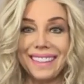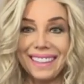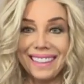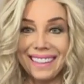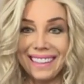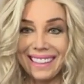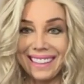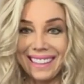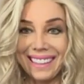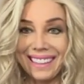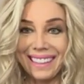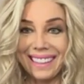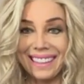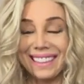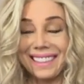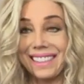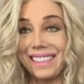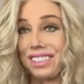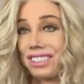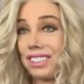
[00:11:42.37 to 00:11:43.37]

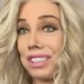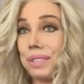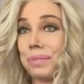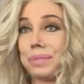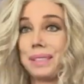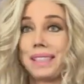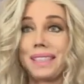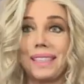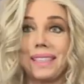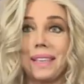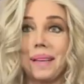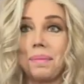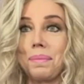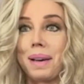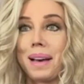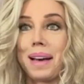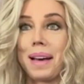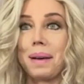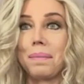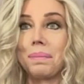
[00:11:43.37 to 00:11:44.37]
Because she was some
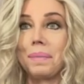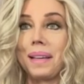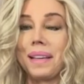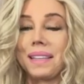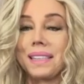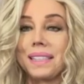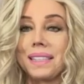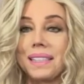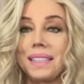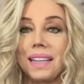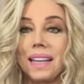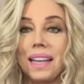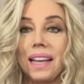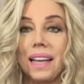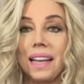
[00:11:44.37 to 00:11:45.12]
hot mess.